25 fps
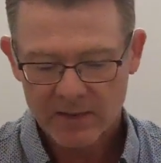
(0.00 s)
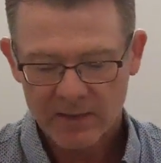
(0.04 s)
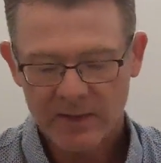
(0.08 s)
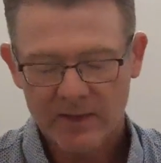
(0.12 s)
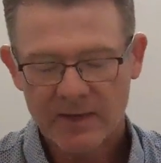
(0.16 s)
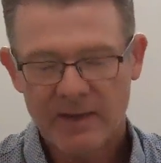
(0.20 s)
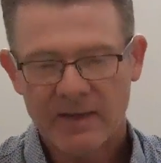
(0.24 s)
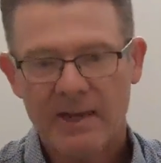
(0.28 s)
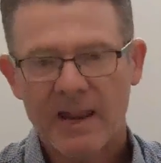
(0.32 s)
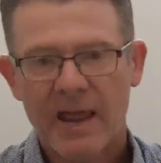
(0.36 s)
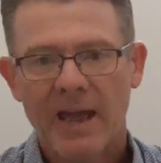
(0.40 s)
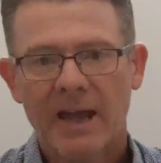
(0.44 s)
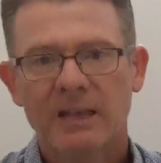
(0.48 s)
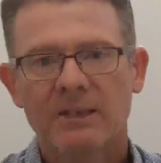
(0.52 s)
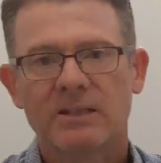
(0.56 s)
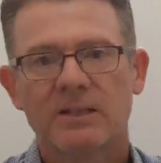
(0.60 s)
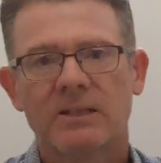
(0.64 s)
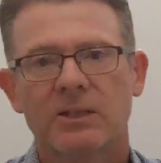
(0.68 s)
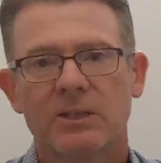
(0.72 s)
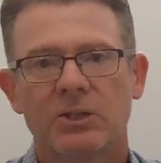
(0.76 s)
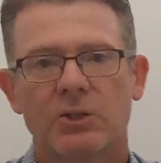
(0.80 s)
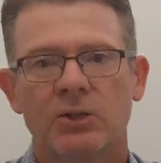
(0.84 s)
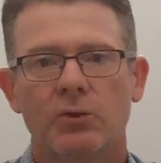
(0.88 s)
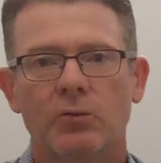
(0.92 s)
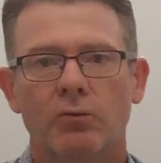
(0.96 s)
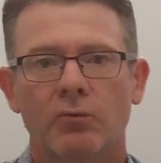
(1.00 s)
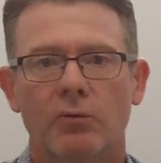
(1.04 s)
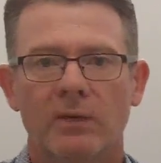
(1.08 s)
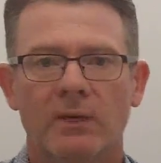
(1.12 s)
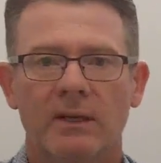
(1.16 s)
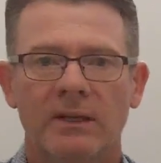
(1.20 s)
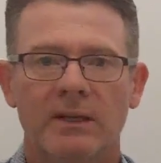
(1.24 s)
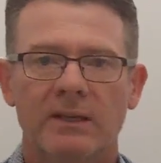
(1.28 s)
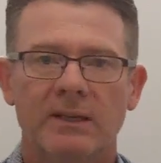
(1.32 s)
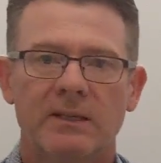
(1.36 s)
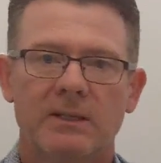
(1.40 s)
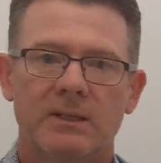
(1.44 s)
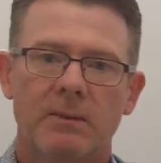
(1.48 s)
The next issue
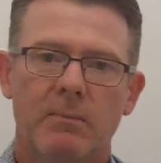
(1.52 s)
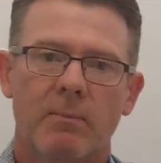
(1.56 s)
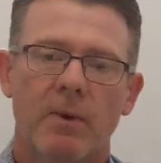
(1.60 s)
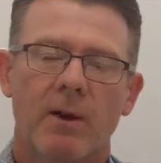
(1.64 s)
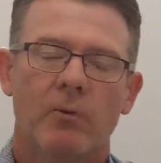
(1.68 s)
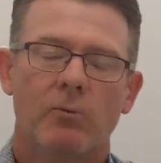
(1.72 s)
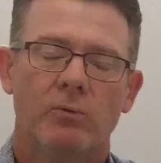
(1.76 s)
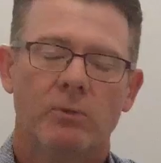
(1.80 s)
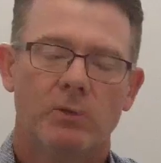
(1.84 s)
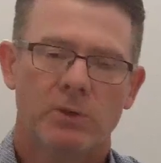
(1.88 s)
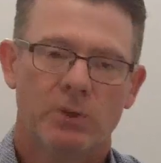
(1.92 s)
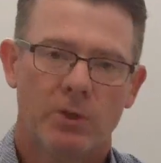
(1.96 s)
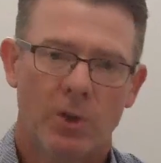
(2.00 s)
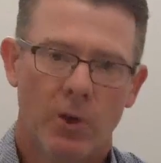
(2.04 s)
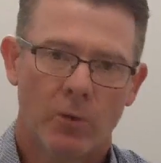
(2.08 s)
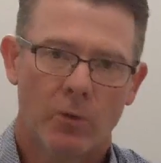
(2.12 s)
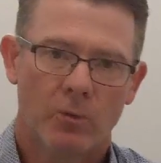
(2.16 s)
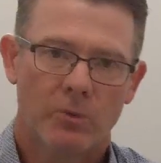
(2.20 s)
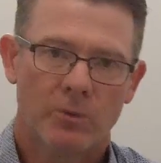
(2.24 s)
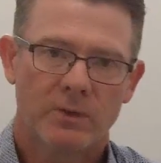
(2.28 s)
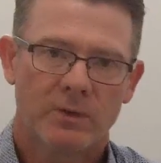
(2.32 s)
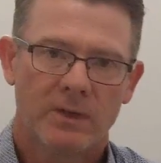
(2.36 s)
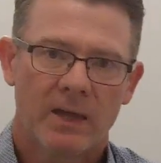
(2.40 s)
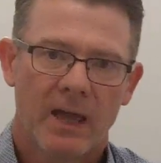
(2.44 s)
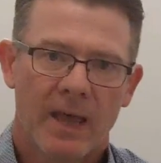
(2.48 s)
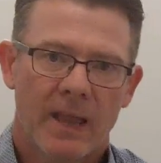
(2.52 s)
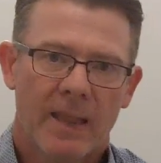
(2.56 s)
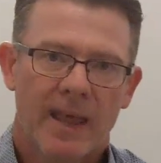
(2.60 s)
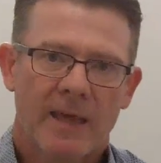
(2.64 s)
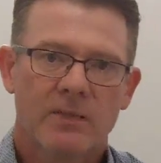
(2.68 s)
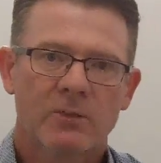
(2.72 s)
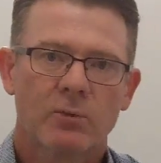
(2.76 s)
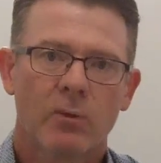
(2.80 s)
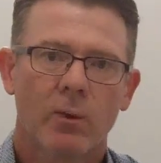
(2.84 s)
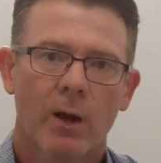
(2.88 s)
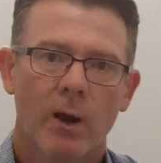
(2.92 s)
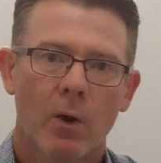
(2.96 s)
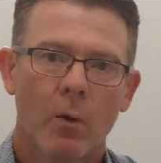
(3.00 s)
really is about dose, and
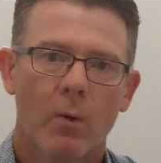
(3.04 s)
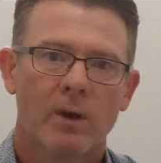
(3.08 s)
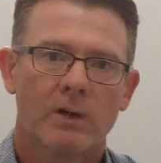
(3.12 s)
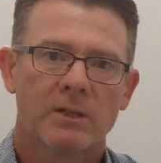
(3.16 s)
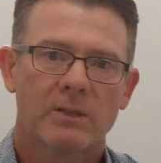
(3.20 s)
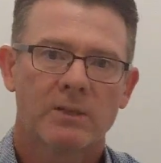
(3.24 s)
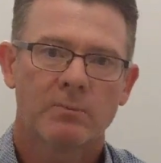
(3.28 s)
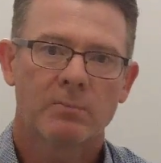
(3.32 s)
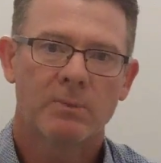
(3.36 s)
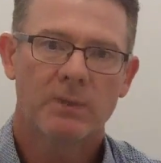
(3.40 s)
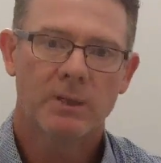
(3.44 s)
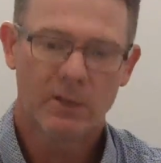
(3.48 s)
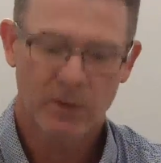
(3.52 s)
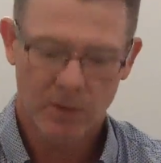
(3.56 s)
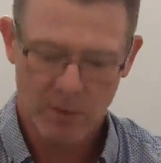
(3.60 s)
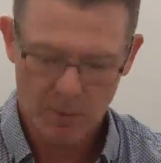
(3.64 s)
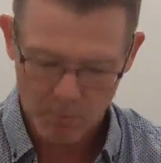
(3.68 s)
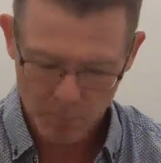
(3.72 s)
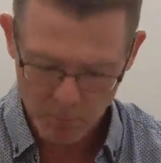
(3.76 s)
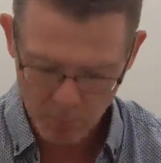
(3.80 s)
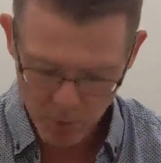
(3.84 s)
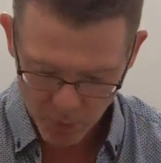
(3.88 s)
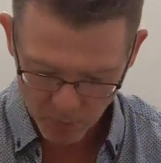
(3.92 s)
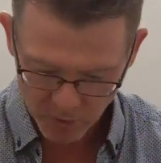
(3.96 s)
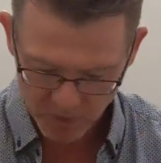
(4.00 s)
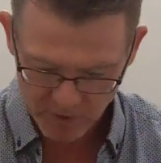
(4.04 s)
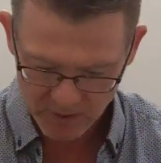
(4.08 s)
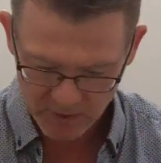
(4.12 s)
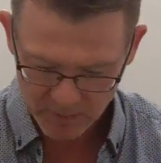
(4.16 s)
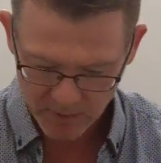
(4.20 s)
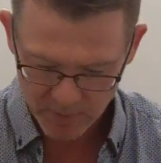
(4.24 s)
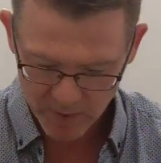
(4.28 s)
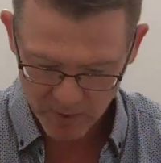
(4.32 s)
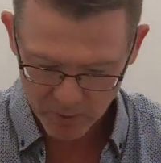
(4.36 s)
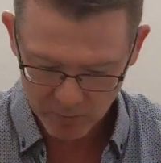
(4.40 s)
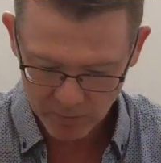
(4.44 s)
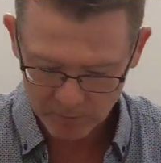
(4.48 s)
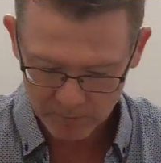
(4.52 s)
that's what I want to speak the most
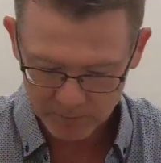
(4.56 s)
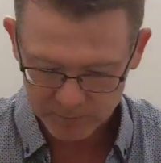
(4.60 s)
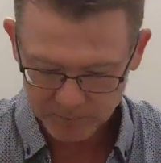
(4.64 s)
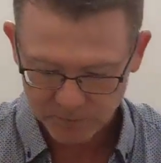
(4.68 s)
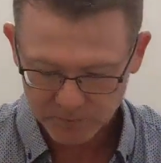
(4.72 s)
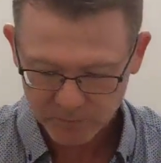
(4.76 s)
about.